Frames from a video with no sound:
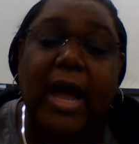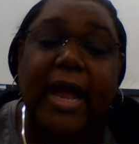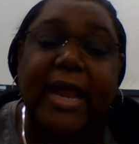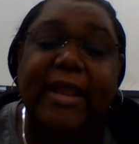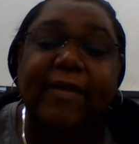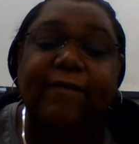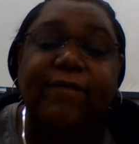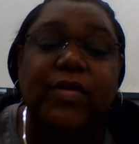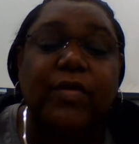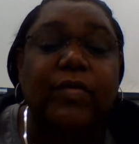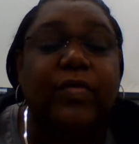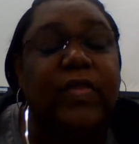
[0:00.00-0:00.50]

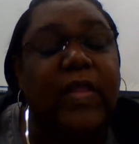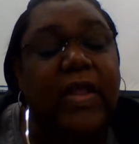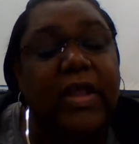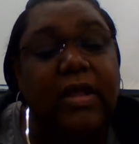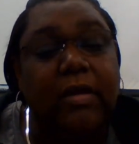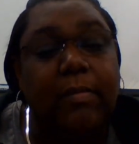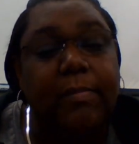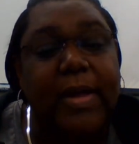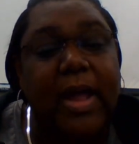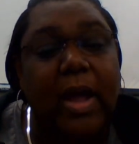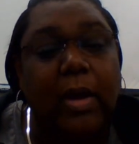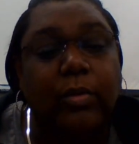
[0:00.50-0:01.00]
if you think
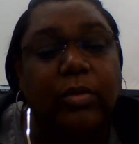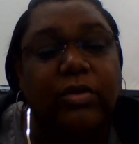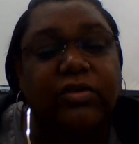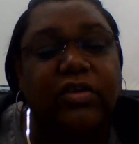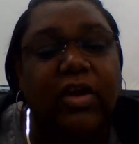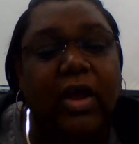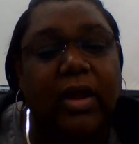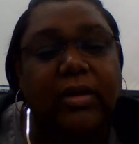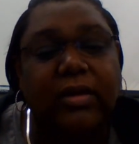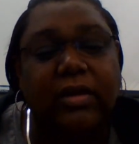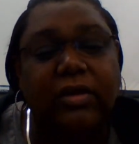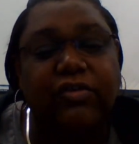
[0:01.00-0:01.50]
about what
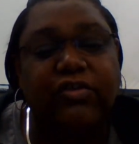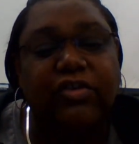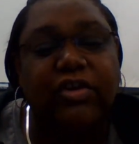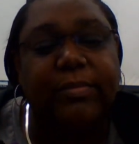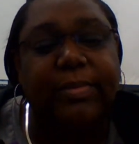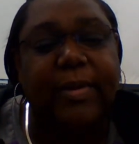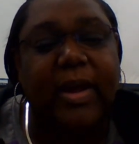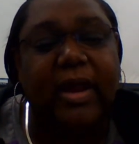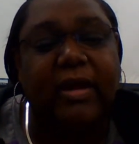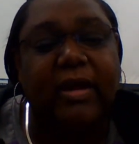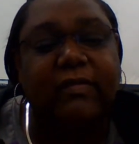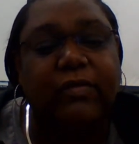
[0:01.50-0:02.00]
chocolate
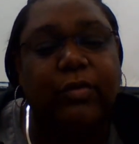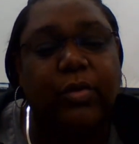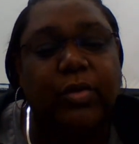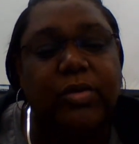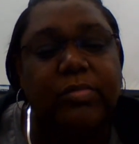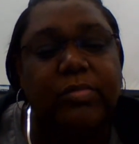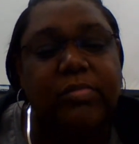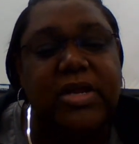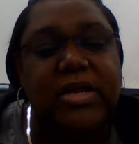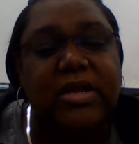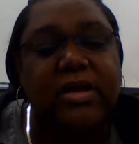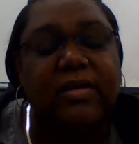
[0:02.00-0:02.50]
chip ice
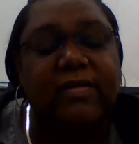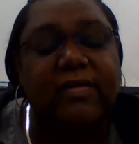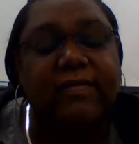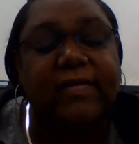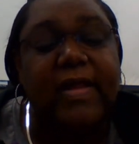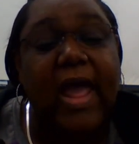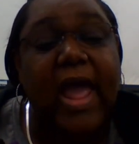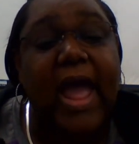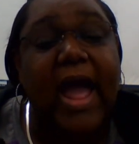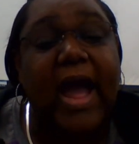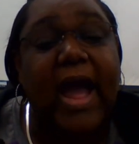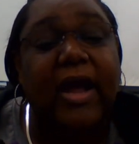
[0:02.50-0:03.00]
cream is,
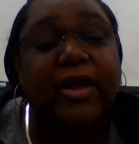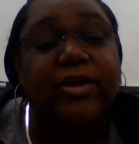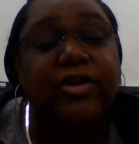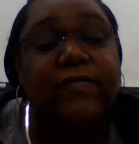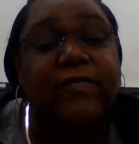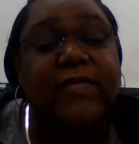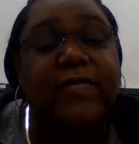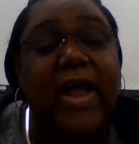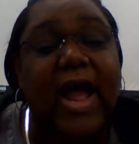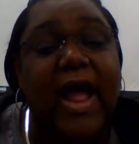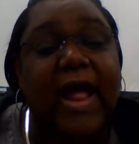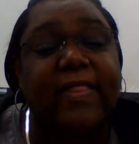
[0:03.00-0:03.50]
how
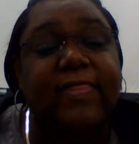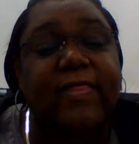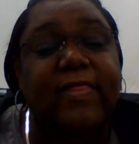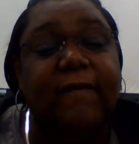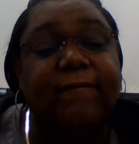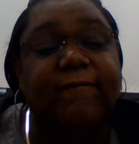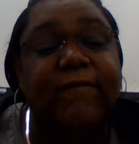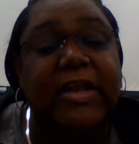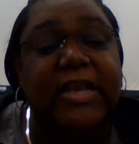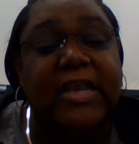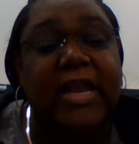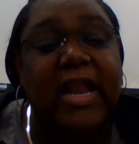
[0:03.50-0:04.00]
you've got the
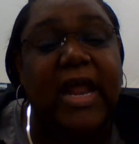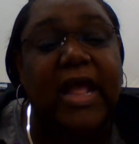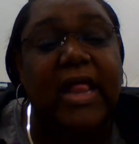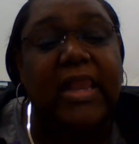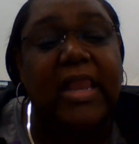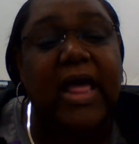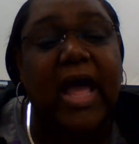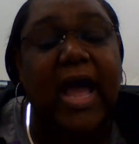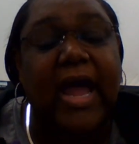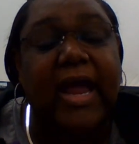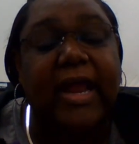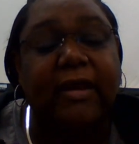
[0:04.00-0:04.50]

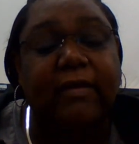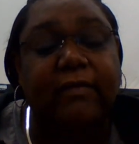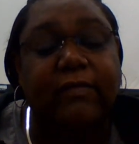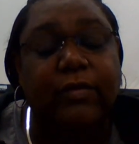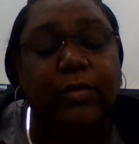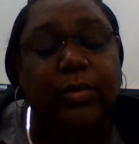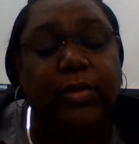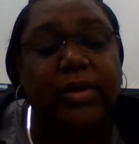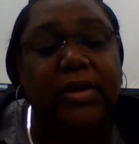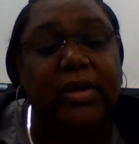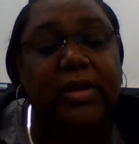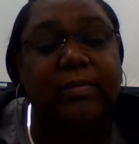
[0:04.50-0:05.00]
vanilla ice
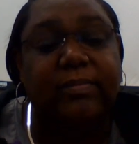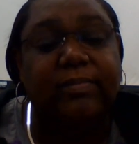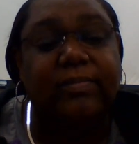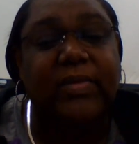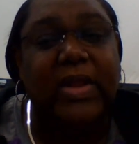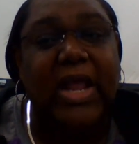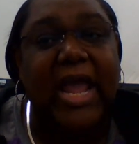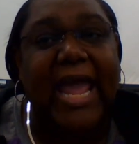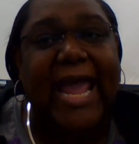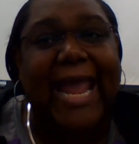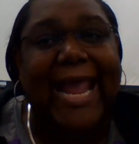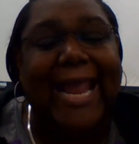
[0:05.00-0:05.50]
cream,
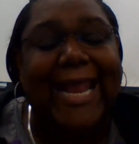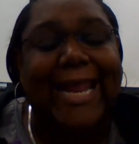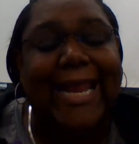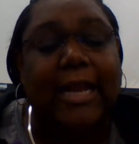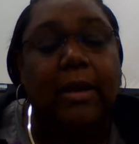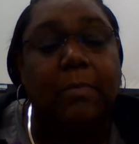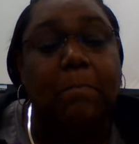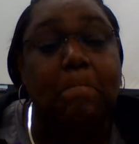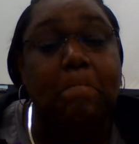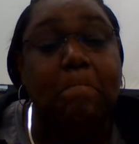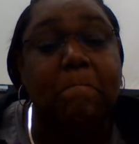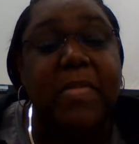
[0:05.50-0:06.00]

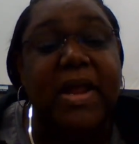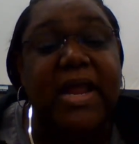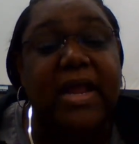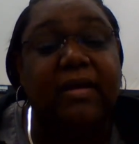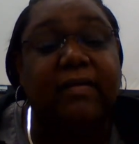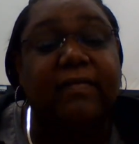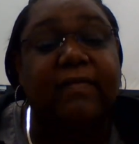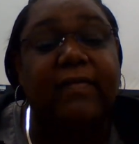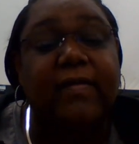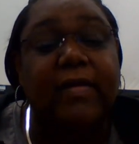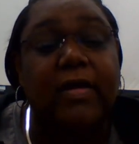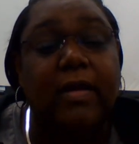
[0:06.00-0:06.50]
and
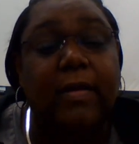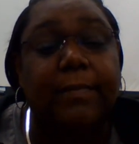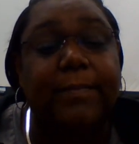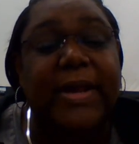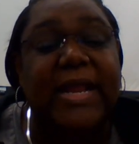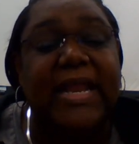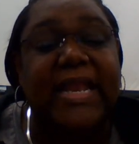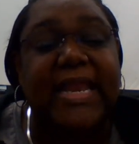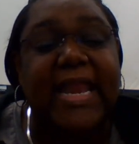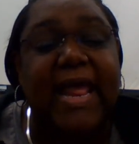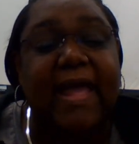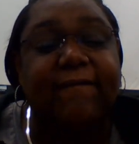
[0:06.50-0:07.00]
mixed up
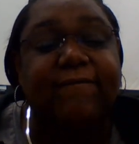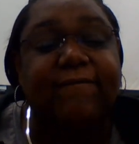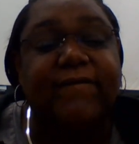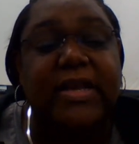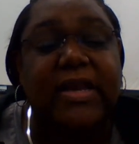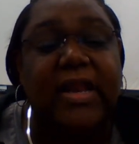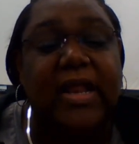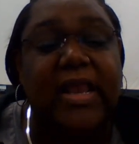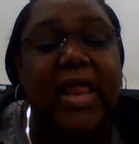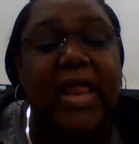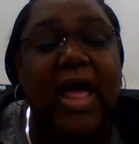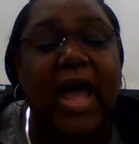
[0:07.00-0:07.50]
in that
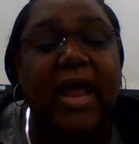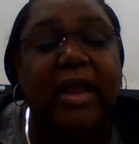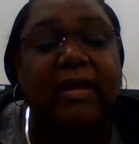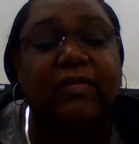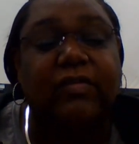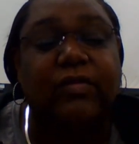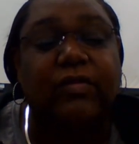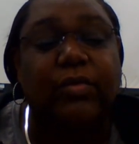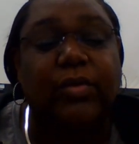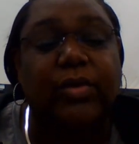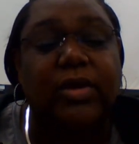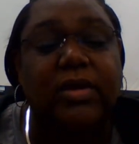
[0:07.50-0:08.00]
vanilla
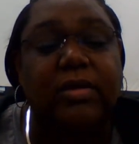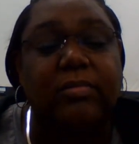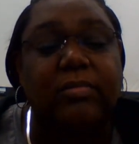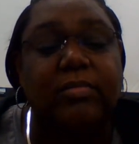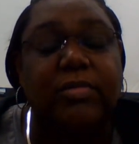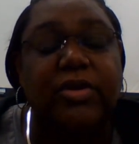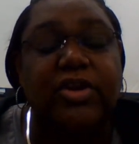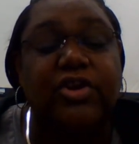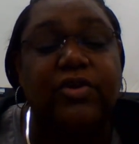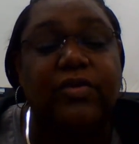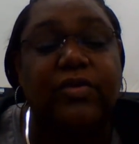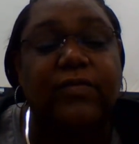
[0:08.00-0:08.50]
ice cream,
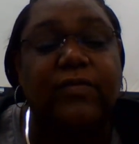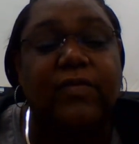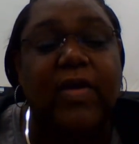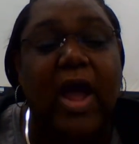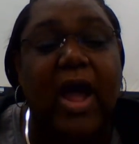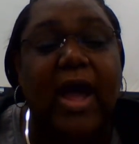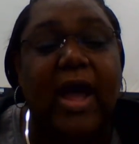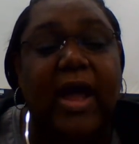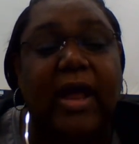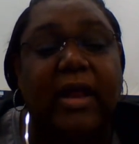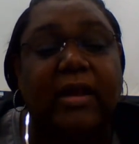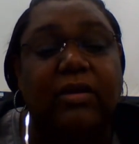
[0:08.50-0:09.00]
you've
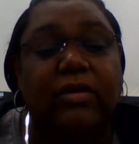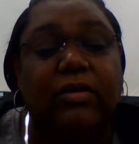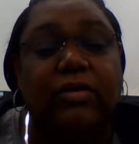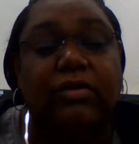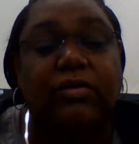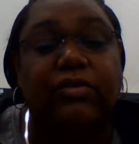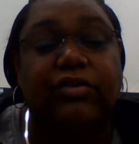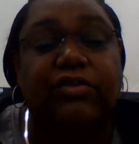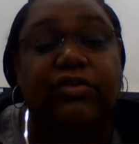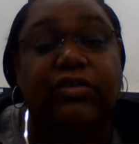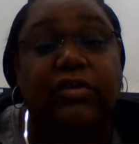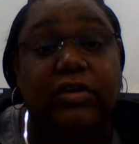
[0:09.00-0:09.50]
got
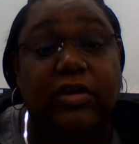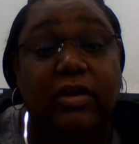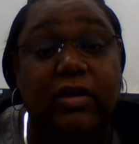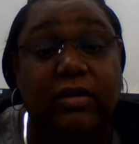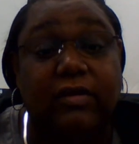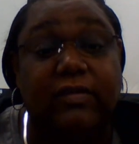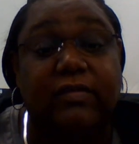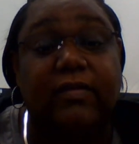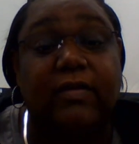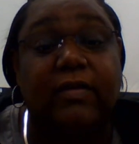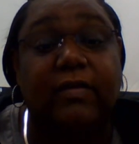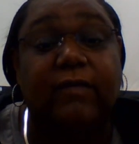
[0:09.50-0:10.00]

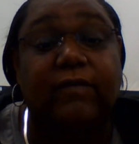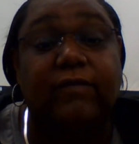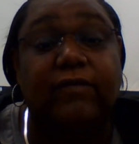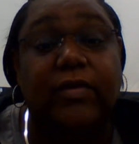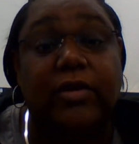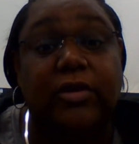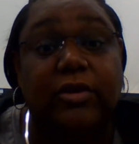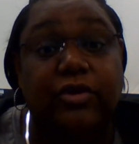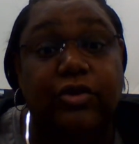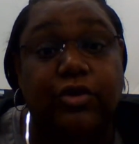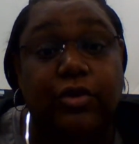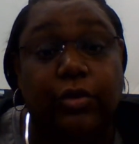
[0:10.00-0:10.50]
chunks
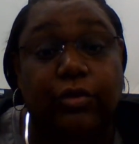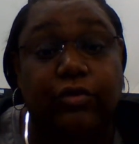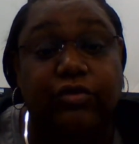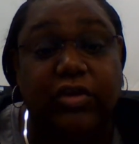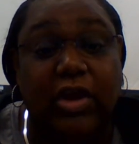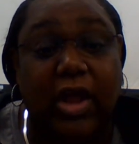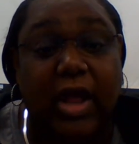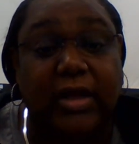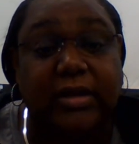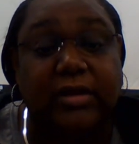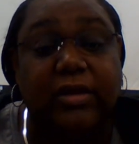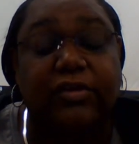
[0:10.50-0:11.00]
of your
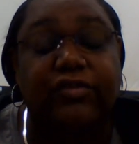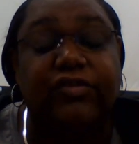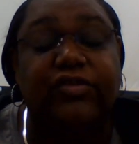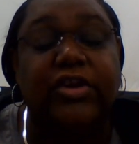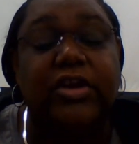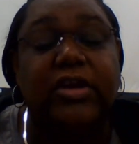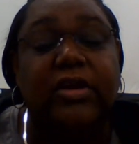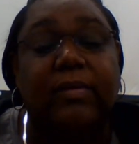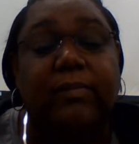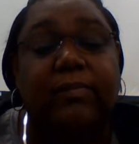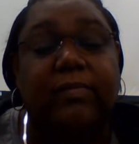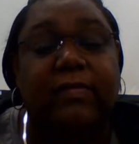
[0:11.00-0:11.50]
chocolate
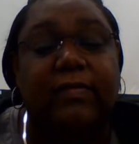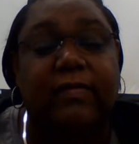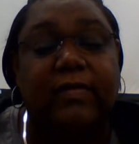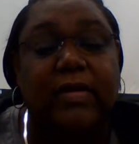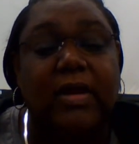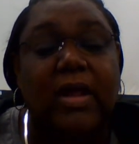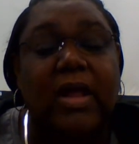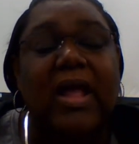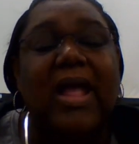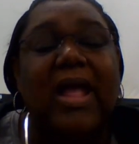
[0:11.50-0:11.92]
chips.